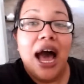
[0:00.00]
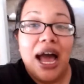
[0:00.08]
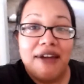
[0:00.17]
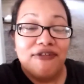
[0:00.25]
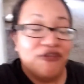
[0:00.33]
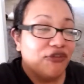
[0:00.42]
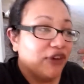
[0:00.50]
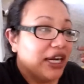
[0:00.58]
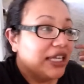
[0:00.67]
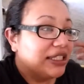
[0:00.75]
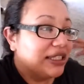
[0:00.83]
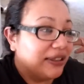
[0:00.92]
I
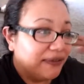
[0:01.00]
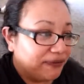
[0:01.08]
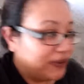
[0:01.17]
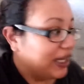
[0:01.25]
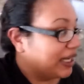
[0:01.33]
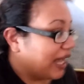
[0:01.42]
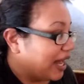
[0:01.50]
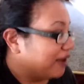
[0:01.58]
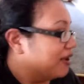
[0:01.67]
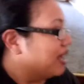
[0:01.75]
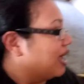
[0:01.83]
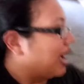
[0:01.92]
freaked the fuck
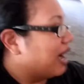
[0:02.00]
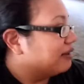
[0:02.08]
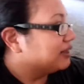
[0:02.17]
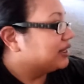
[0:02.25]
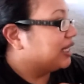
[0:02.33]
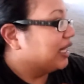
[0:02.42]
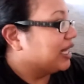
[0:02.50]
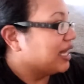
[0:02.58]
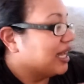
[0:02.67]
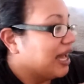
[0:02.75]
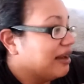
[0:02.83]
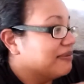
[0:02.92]
out. I was
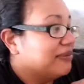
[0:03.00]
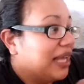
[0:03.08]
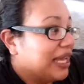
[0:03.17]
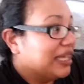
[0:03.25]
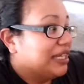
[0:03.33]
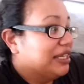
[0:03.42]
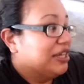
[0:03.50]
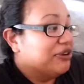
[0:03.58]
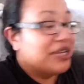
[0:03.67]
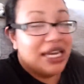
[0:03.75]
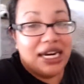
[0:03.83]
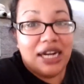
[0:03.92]
telling him like, you
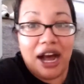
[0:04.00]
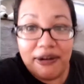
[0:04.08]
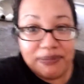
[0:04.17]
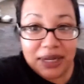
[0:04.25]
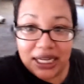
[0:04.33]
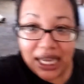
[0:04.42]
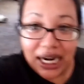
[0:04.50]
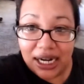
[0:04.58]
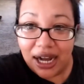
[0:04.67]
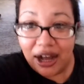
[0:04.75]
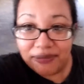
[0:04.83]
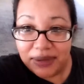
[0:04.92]
know, get it off me, get it
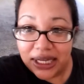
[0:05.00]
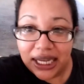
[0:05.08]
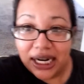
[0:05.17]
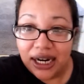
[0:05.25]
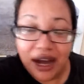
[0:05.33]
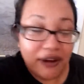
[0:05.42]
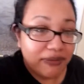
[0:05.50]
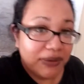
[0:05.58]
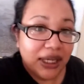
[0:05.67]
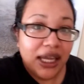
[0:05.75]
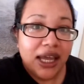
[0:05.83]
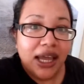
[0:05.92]
off me, get it off
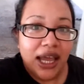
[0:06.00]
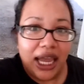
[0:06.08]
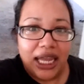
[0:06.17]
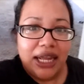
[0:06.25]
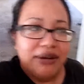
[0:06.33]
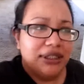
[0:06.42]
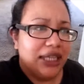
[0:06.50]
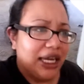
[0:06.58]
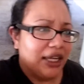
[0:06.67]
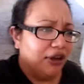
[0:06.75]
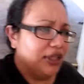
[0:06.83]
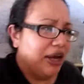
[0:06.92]
me. And he was
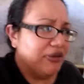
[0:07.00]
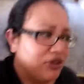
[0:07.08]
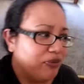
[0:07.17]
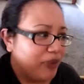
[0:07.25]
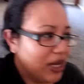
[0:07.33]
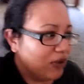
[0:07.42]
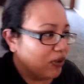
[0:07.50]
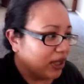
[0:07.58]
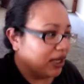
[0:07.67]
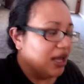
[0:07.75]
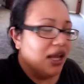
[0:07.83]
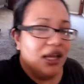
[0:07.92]
like, oh, that was a big
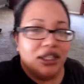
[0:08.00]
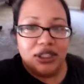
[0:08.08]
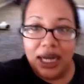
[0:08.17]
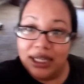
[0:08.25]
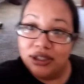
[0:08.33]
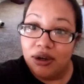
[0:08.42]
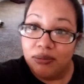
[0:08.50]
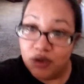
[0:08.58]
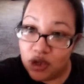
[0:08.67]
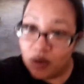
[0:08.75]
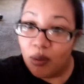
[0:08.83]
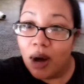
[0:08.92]
one. So I told him,
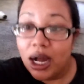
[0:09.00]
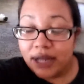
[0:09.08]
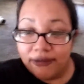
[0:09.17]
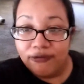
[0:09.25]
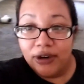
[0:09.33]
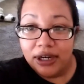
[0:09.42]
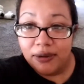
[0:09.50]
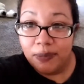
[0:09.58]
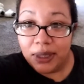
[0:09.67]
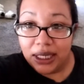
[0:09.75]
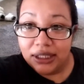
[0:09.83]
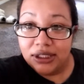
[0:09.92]
you walk in front of
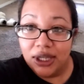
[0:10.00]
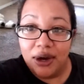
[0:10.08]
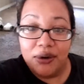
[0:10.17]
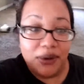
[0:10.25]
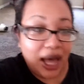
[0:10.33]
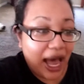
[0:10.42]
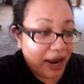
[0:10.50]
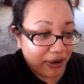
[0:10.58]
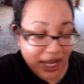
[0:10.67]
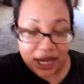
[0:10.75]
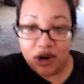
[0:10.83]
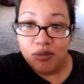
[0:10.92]
me, so I
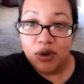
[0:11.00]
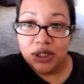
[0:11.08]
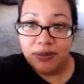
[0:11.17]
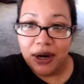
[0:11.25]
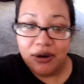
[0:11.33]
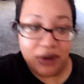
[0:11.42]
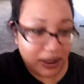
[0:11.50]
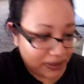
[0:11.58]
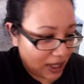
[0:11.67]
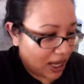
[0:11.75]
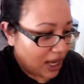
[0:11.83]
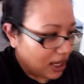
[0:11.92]
don't hit no more spider webs.